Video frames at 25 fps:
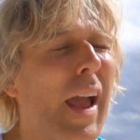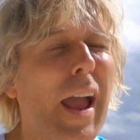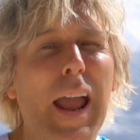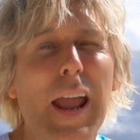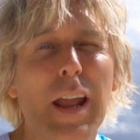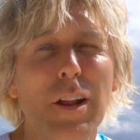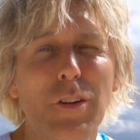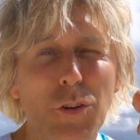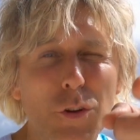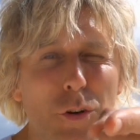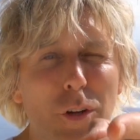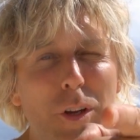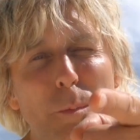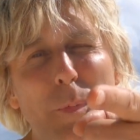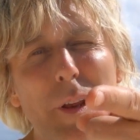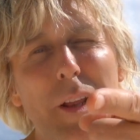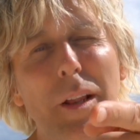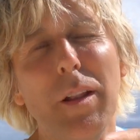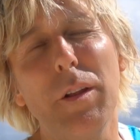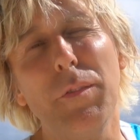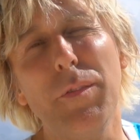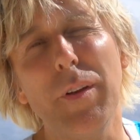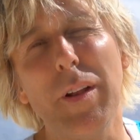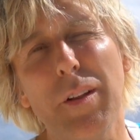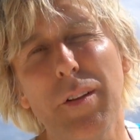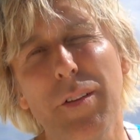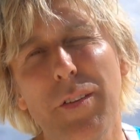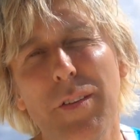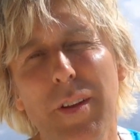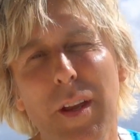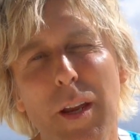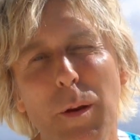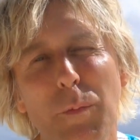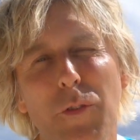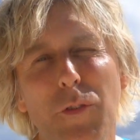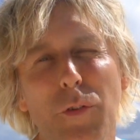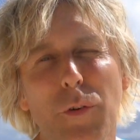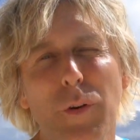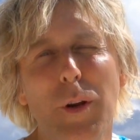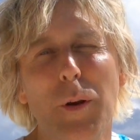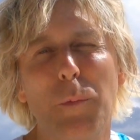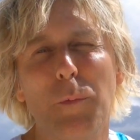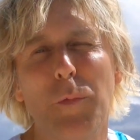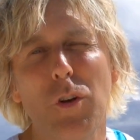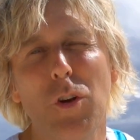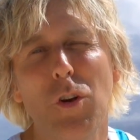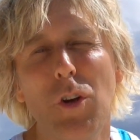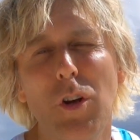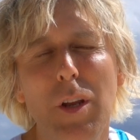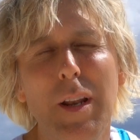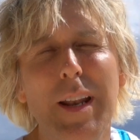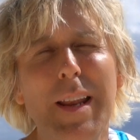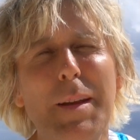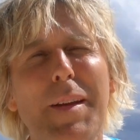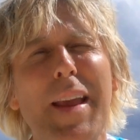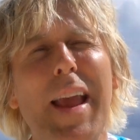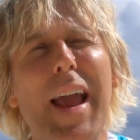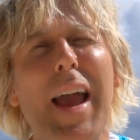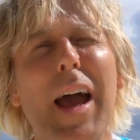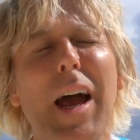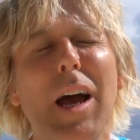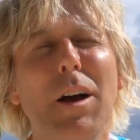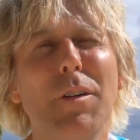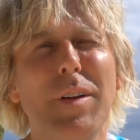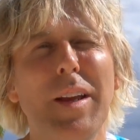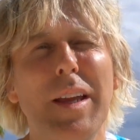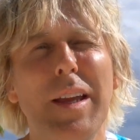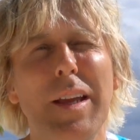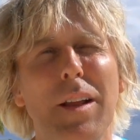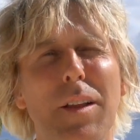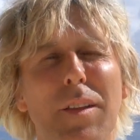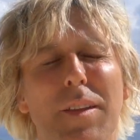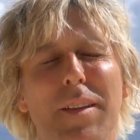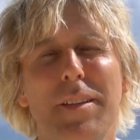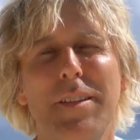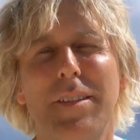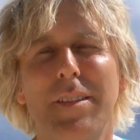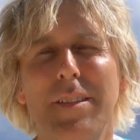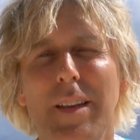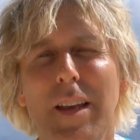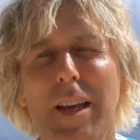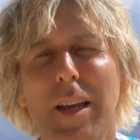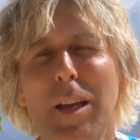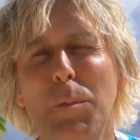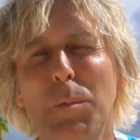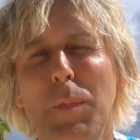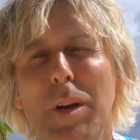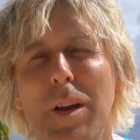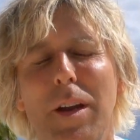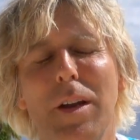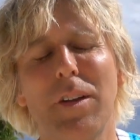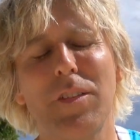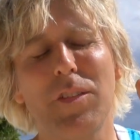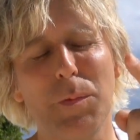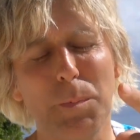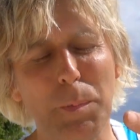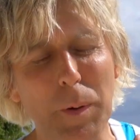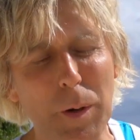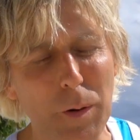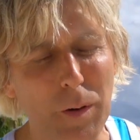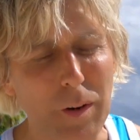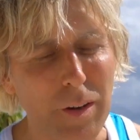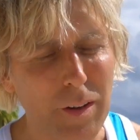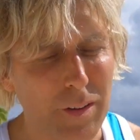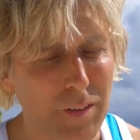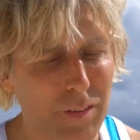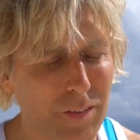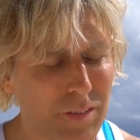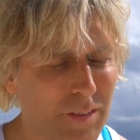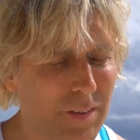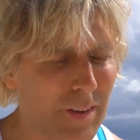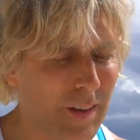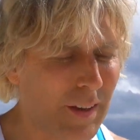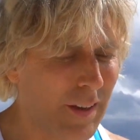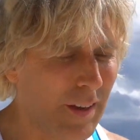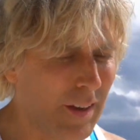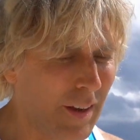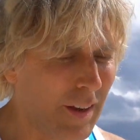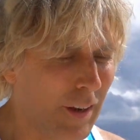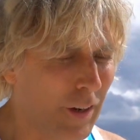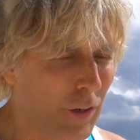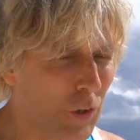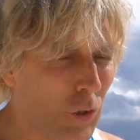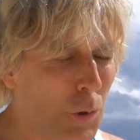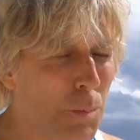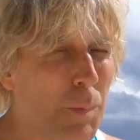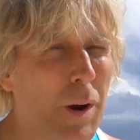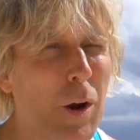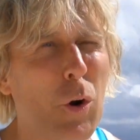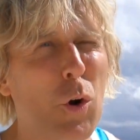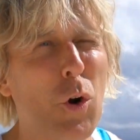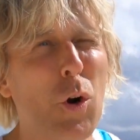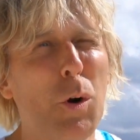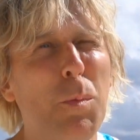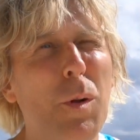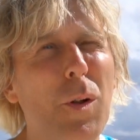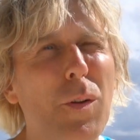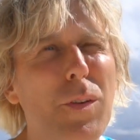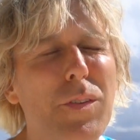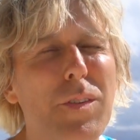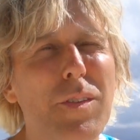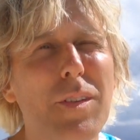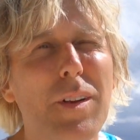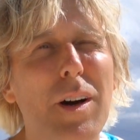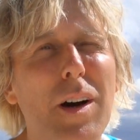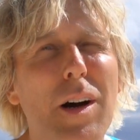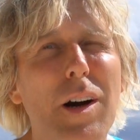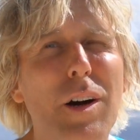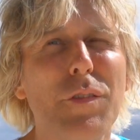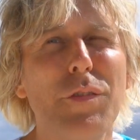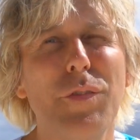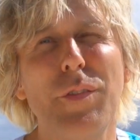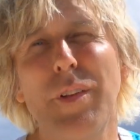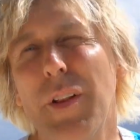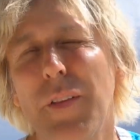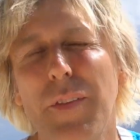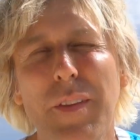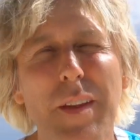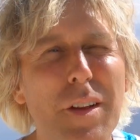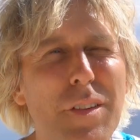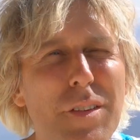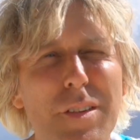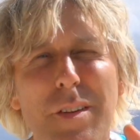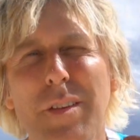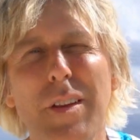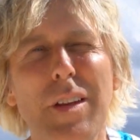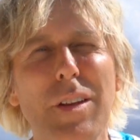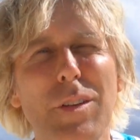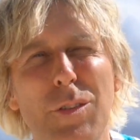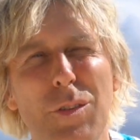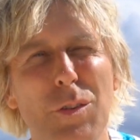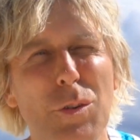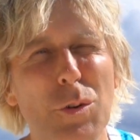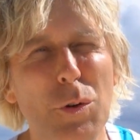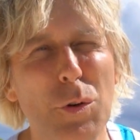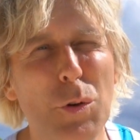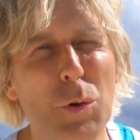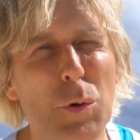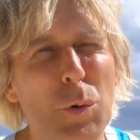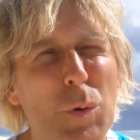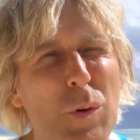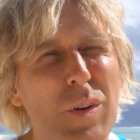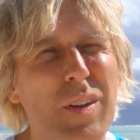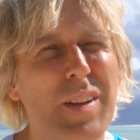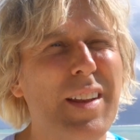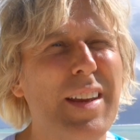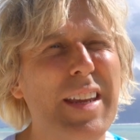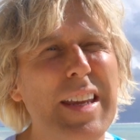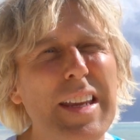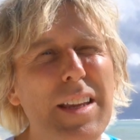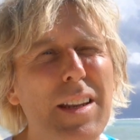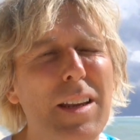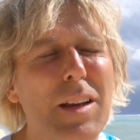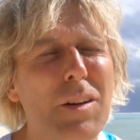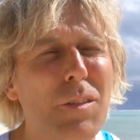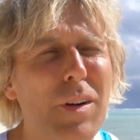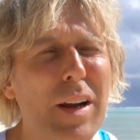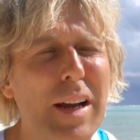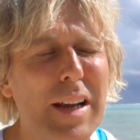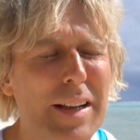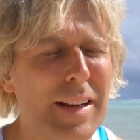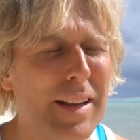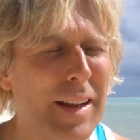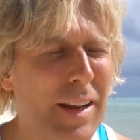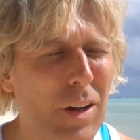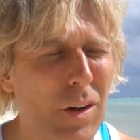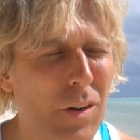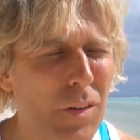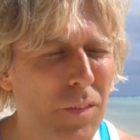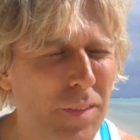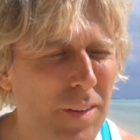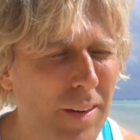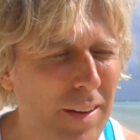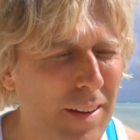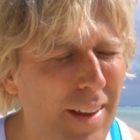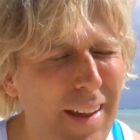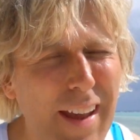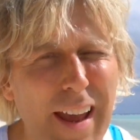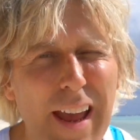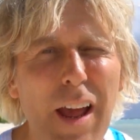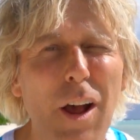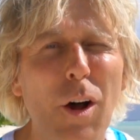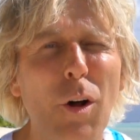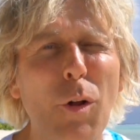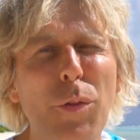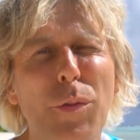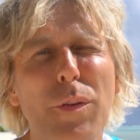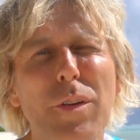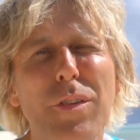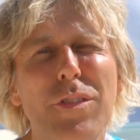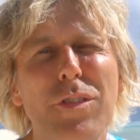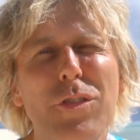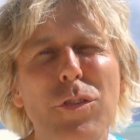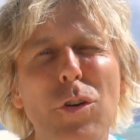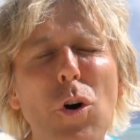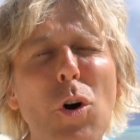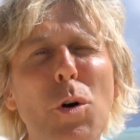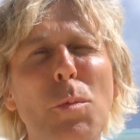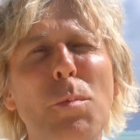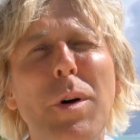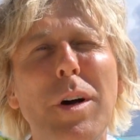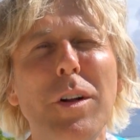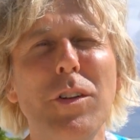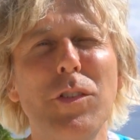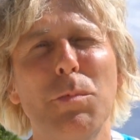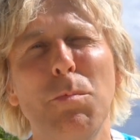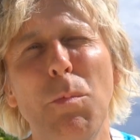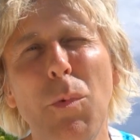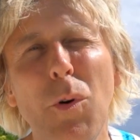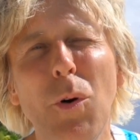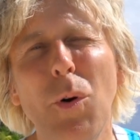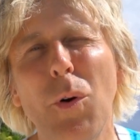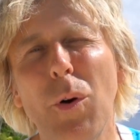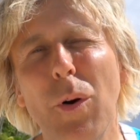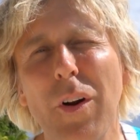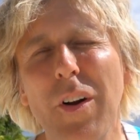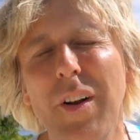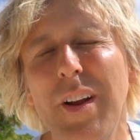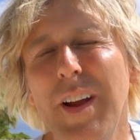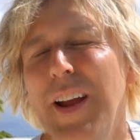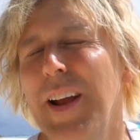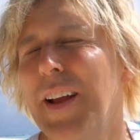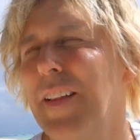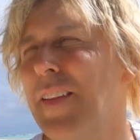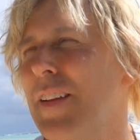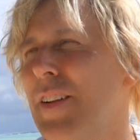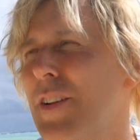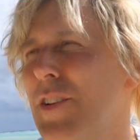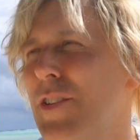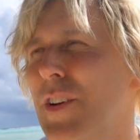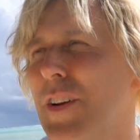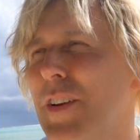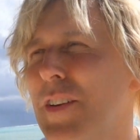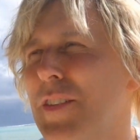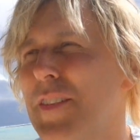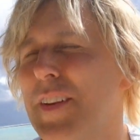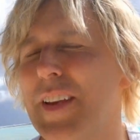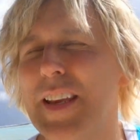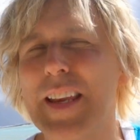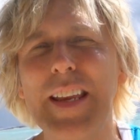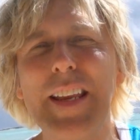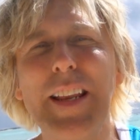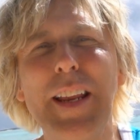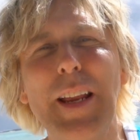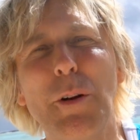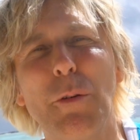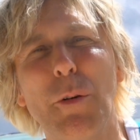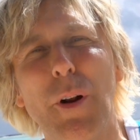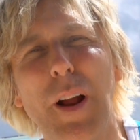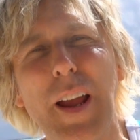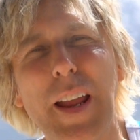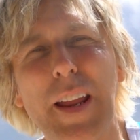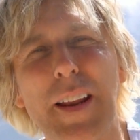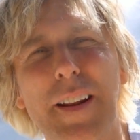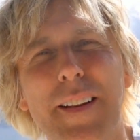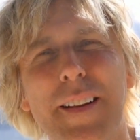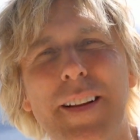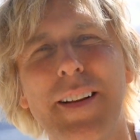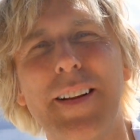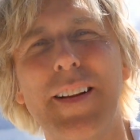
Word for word: And you could be living the same dream. You could be having the same experience. You know, my herbal stuff and the things that they do and the eating right and the healthy. Health is so much more than just eating right.